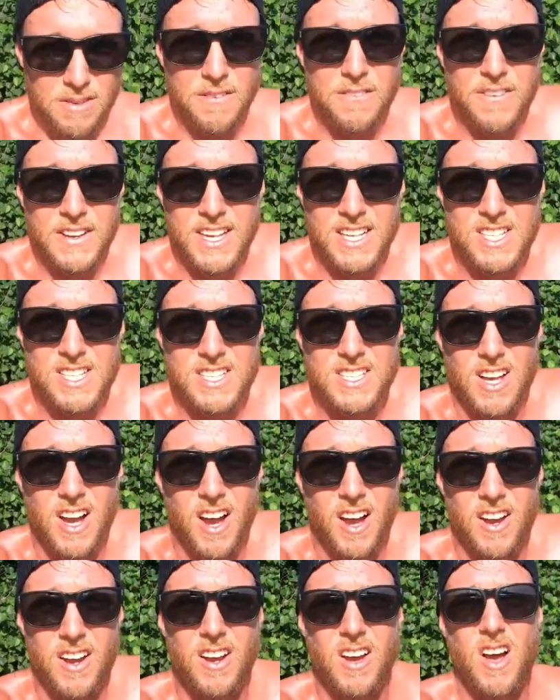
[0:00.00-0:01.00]
of a fish.
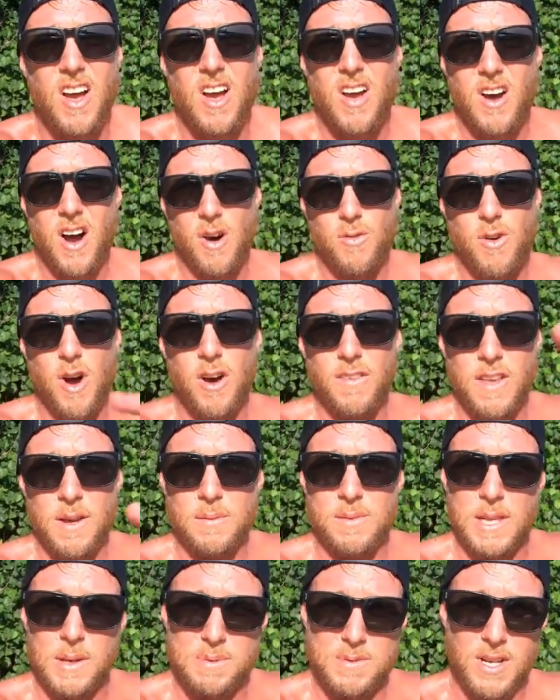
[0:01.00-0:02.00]
So I'll roll
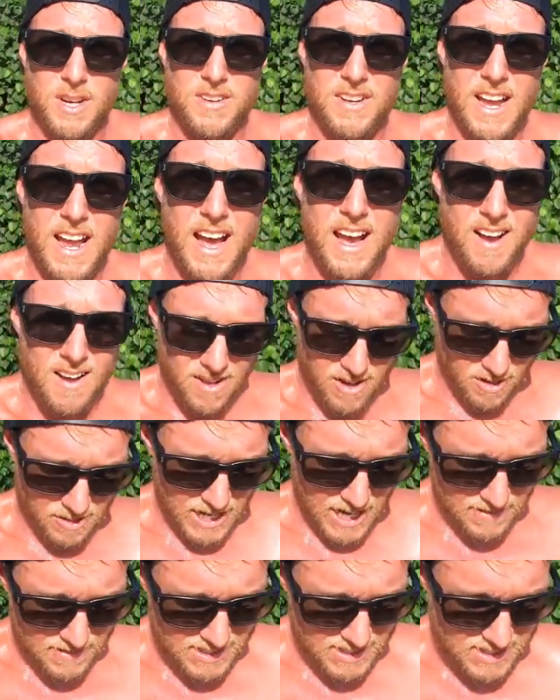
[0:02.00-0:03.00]
them clips on now. I'll
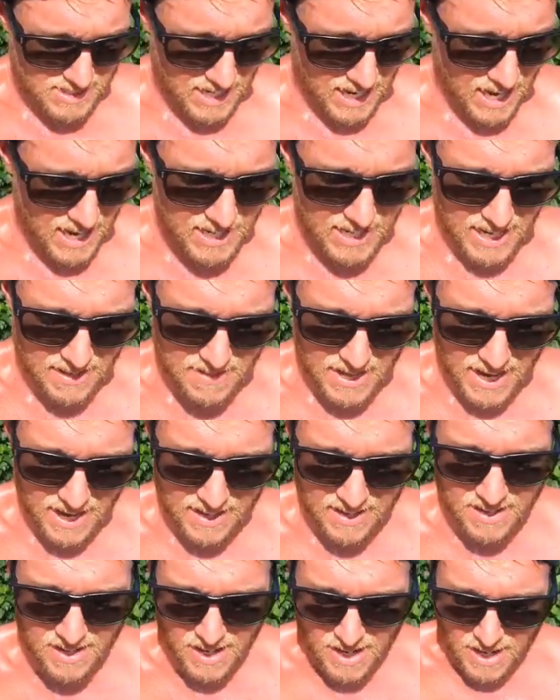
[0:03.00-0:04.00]
get this done and
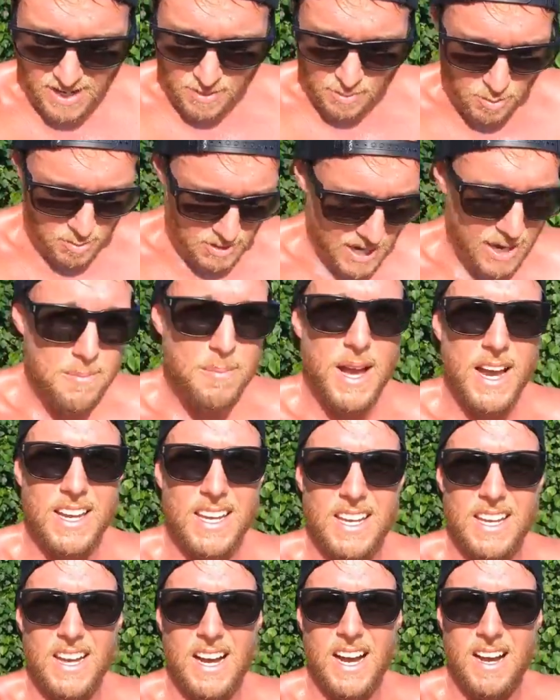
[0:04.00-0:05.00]
then we'll come back
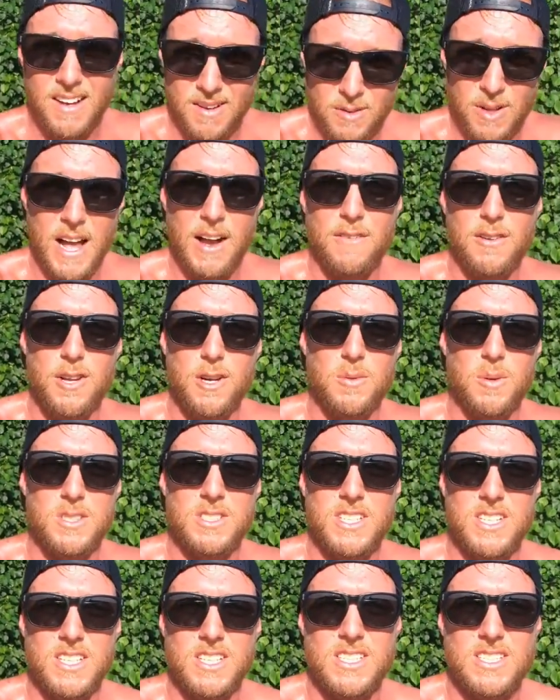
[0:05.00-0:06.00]
here. We'll have a look
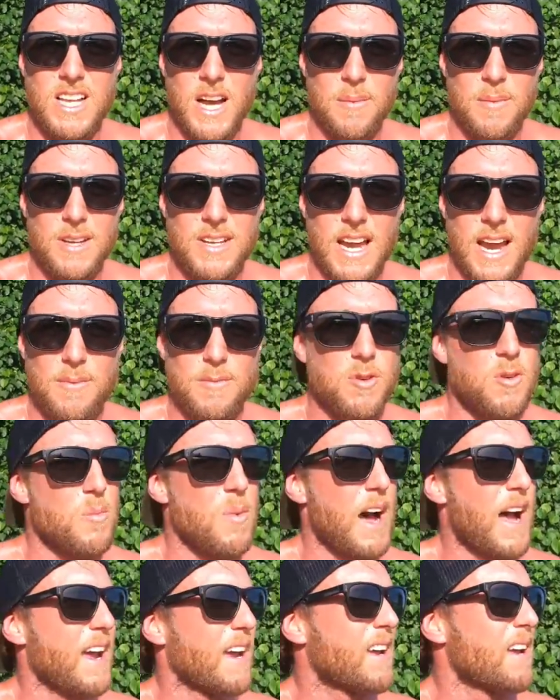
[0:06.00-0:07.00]
what's in his stomach and we'll
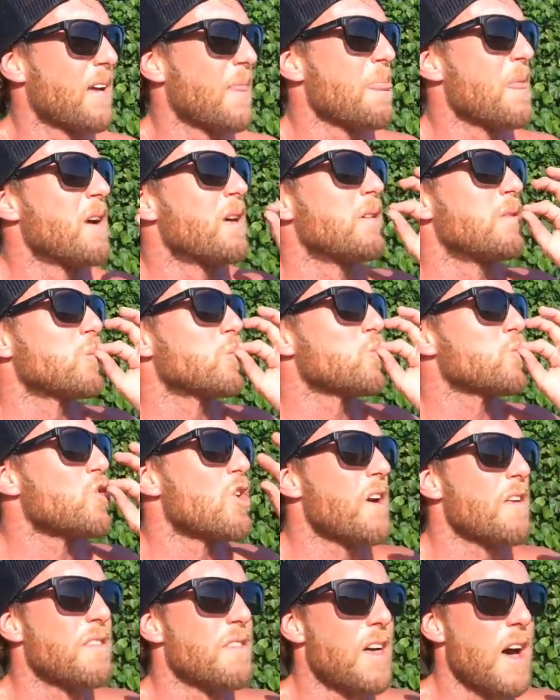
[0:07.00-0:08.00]
make
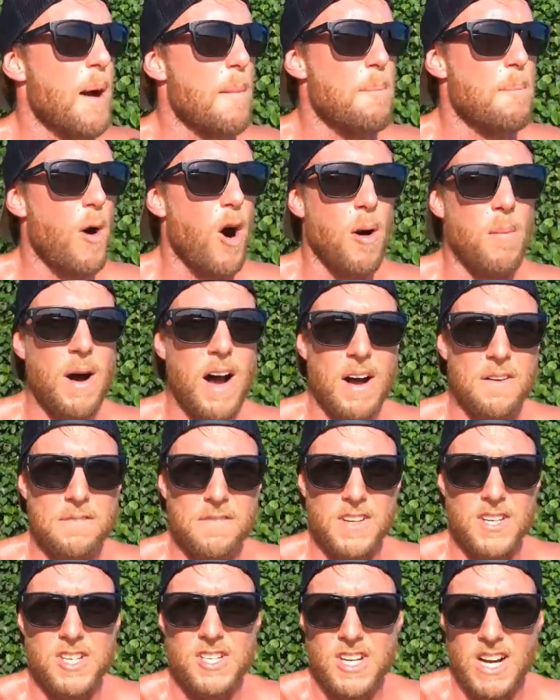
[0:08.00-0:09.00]
the bomber
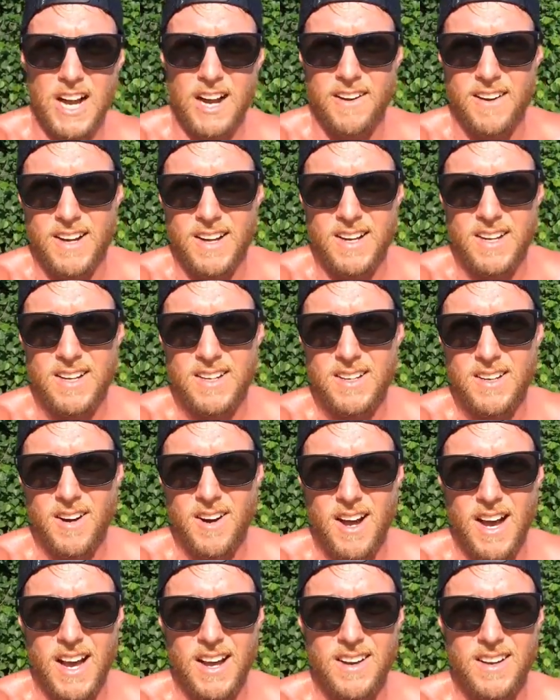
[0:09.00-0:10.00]
fish curry.
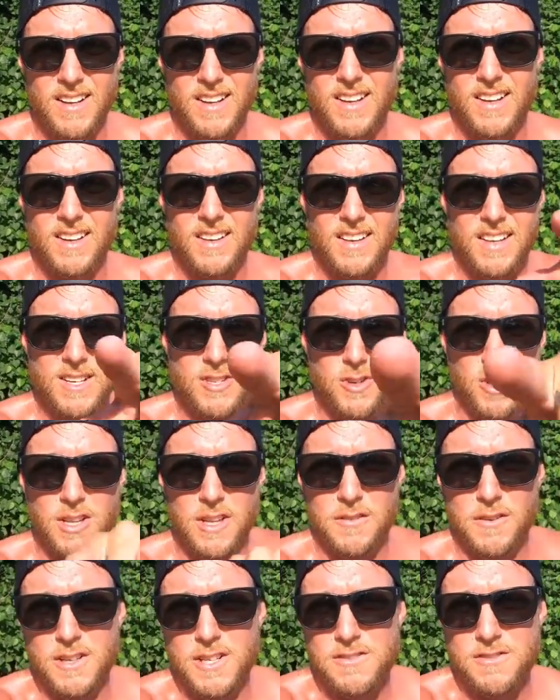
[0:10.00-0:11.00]
All right, enjoy
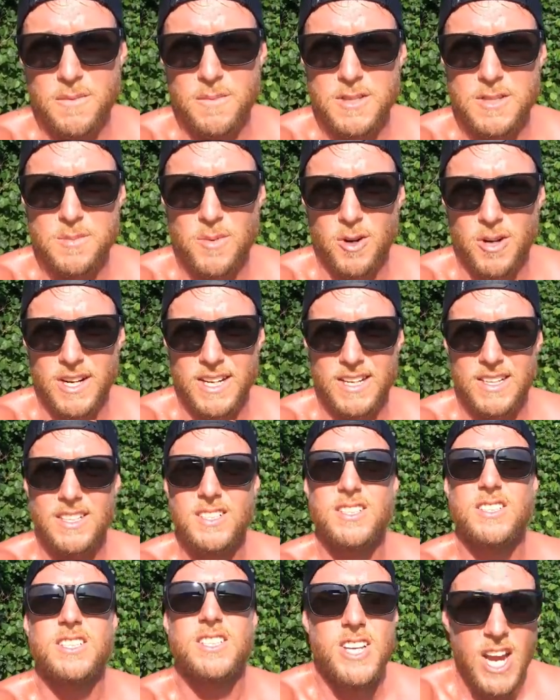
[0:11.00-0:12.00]
the footage from this morning.
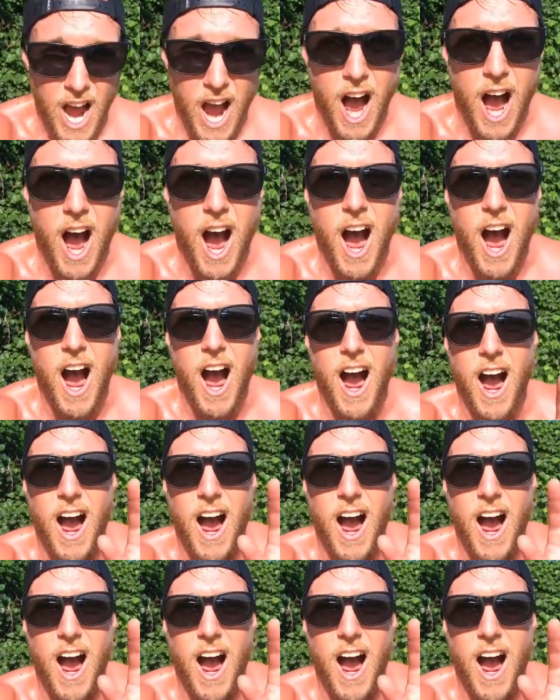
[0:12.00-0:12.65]
Yeah.